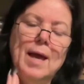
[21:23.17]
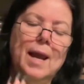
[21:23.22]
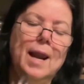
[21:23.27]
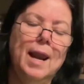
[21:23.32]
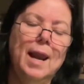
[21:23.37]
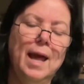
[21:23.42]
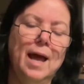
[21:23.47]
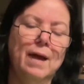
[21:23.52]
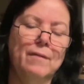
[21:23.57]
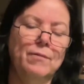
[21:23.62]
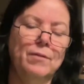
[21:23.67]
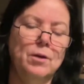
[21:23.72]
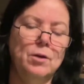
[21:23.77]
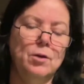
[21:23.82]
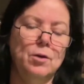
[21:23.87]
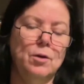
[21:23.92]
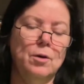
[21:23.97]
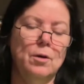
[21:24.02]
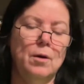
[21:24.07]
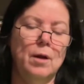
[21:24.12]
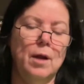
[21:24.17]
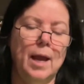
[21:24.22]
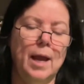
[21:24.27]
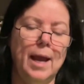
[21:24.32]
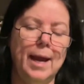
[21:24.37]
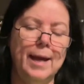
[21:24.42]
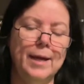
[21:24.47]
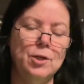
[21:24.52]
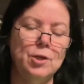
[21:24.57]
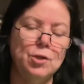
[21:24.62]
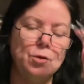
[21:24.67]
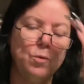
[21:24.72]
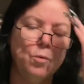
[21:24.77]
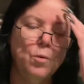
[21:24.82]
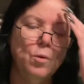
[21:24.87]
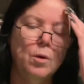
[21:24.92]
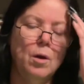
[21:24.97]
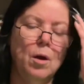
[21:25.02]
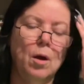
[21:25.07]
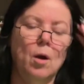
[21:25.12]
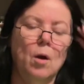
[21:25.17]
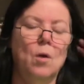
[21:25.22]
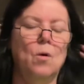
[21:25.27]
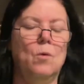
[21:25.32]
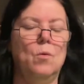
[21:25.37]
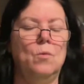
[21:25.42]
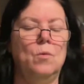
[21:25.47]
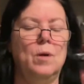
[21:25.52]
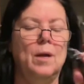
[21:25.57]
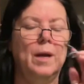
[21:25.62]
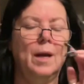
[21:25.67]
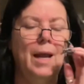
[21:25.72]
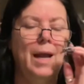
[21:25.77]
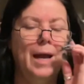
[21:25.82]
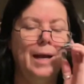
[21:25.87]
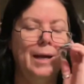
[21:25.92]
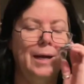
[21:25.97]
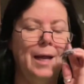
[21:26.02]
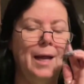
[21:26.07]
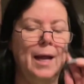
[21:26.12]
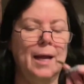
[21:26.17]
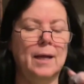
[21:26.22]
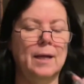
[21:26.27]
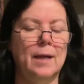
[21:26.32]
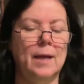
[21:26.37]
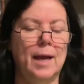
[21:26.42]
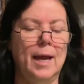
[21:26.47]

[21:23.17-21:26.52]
Lavender. H or O. Lilac.